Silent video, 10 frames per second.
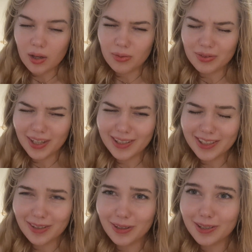
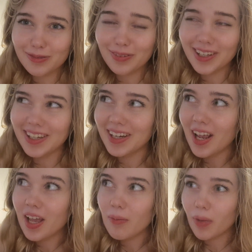That sounds weird.
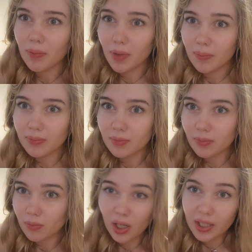My mom
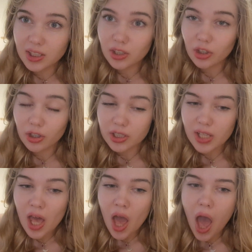likes girls,
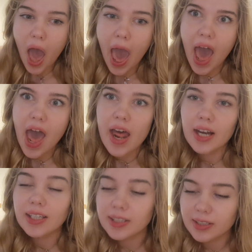
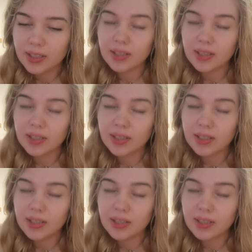and